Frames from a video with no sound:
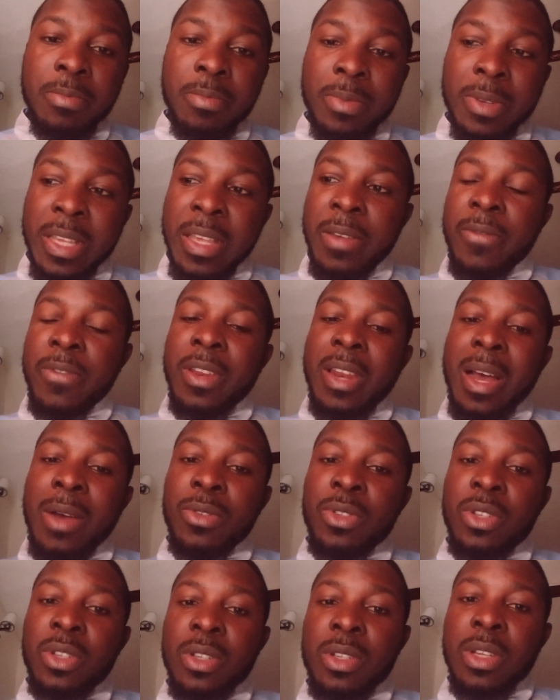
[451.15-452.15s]
giving
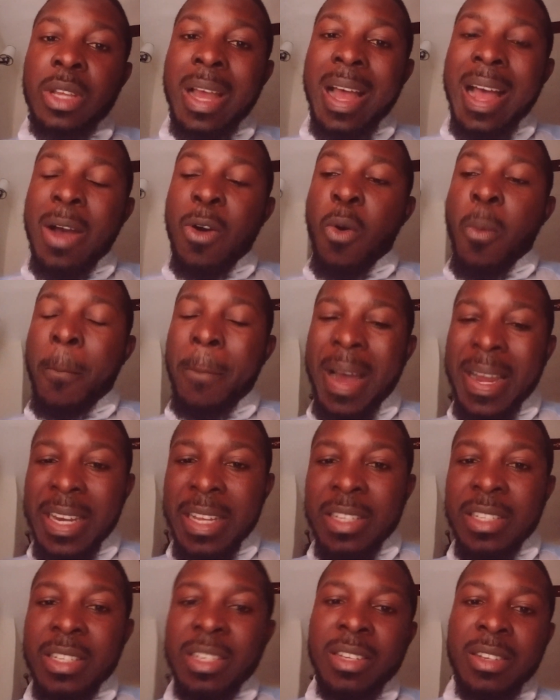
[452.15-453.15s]
out or
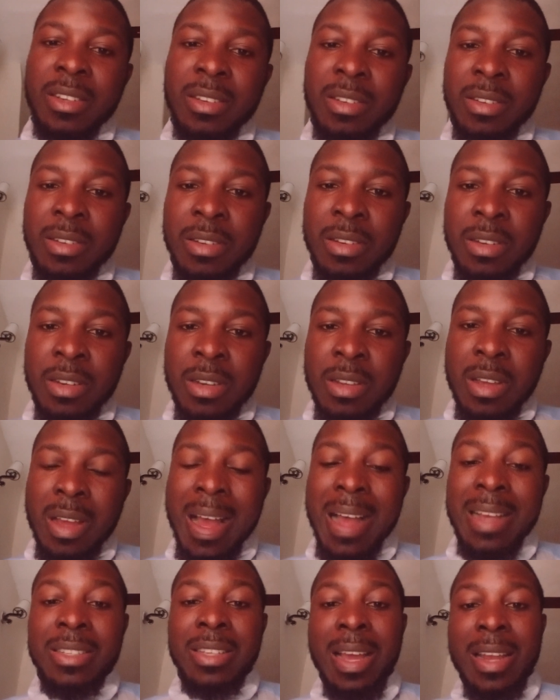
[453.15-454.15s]
managing
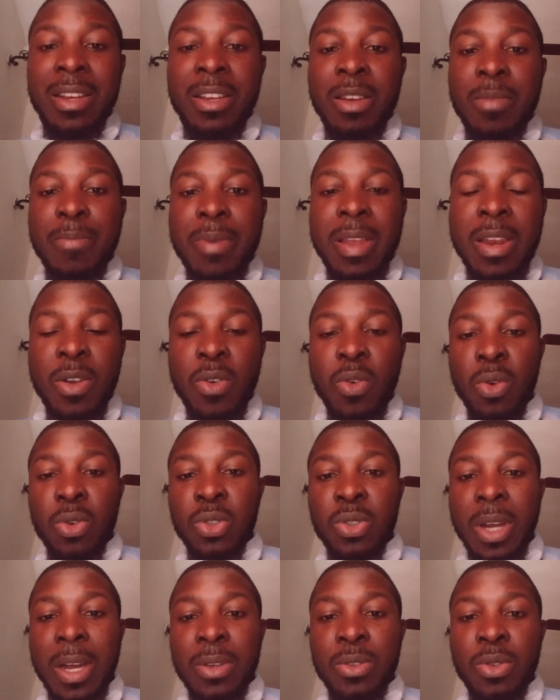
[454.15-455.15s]
as an independent
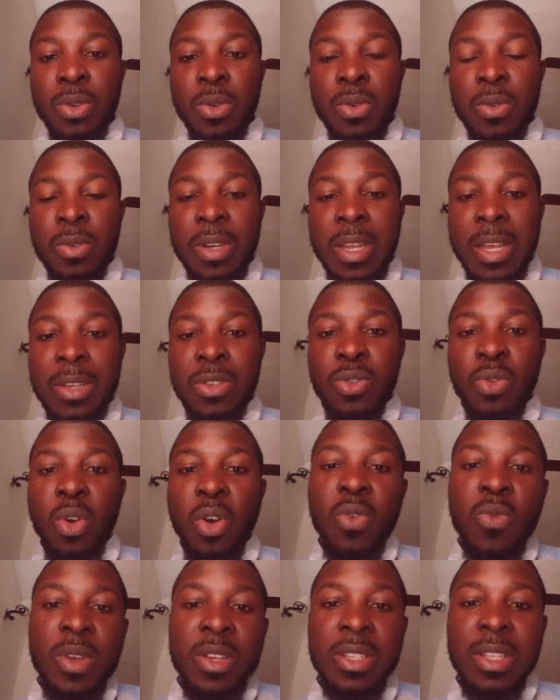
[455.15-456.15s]
contractor, there's
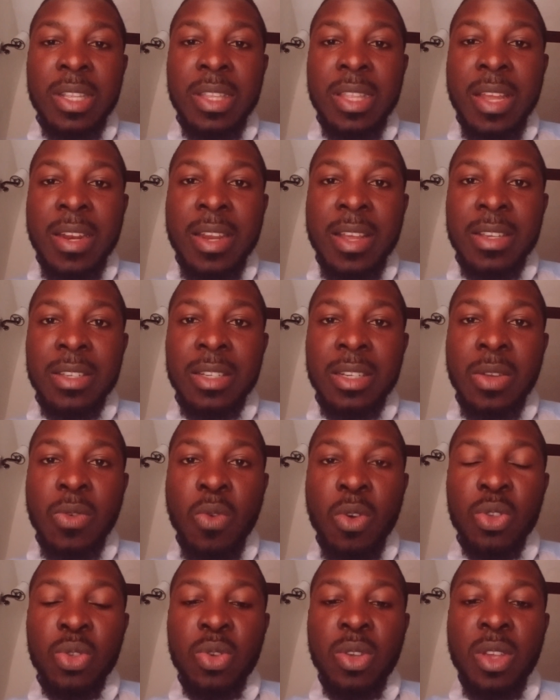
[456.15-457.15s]
always a tendency they will
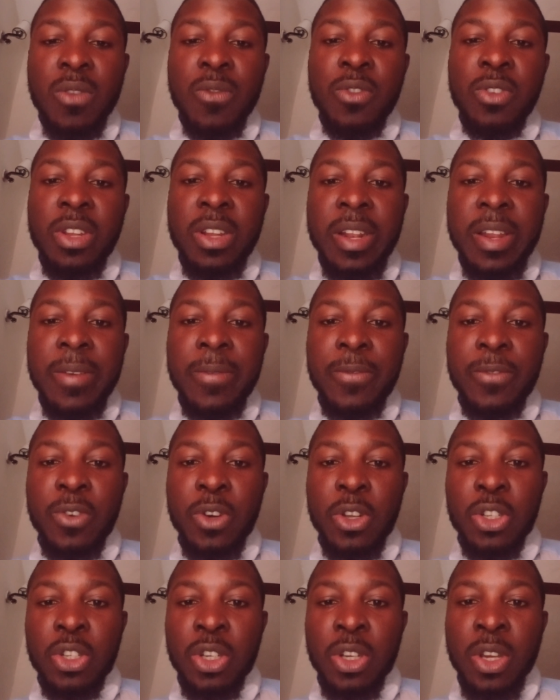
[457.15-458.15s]
also give you the
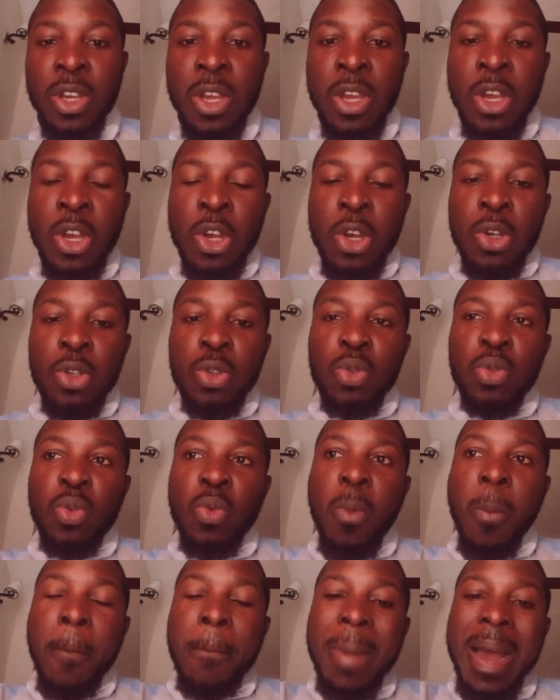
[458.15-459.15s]
leverage to
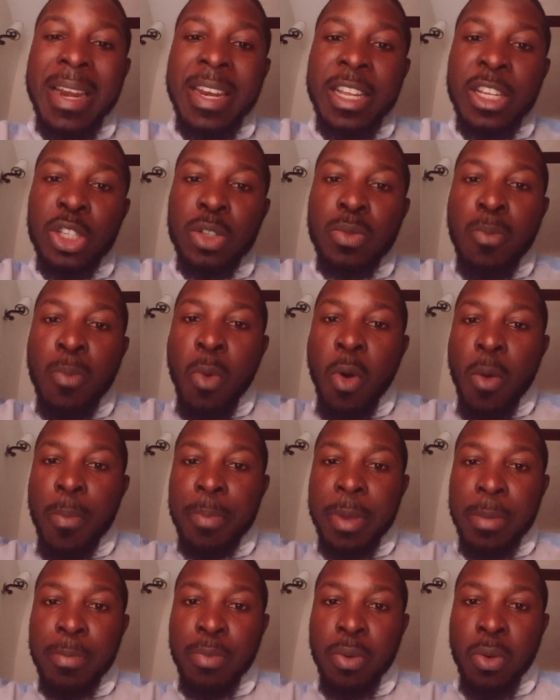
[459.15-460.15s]
manage more
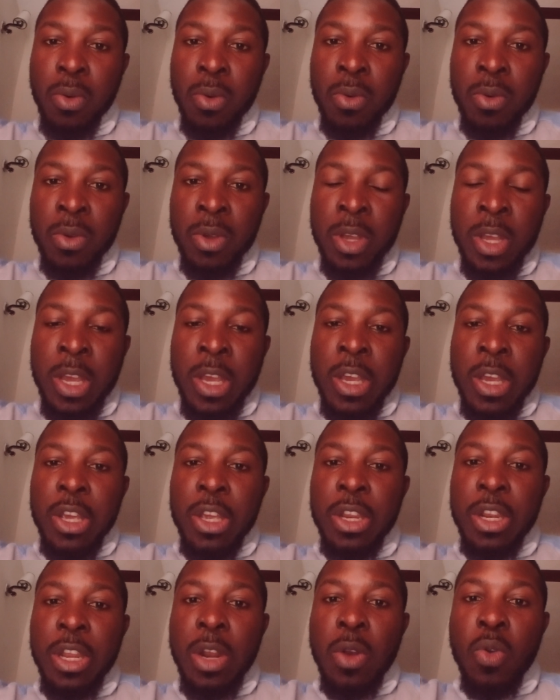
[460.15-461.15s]
people
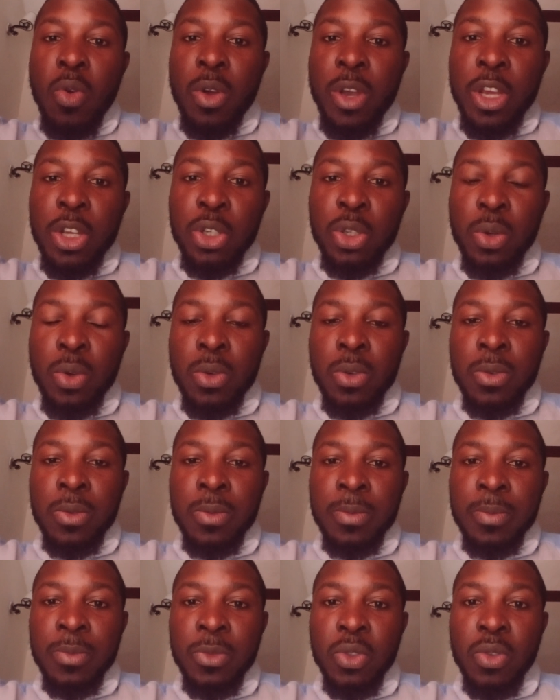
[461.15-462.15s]
in a location,
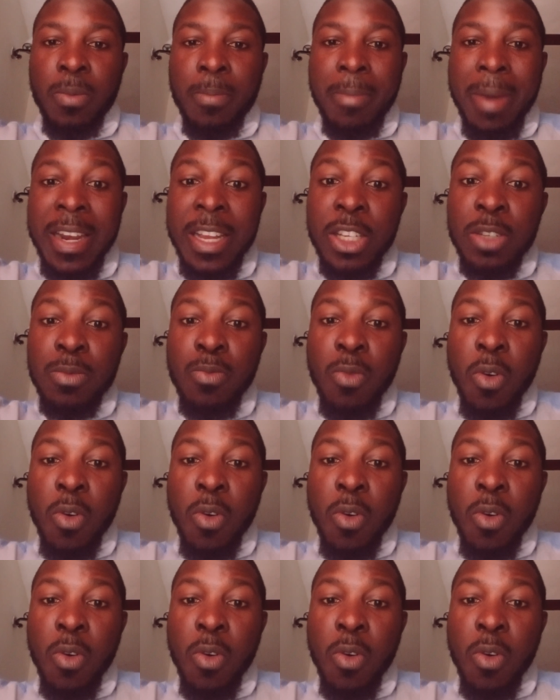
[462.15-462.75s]
to manage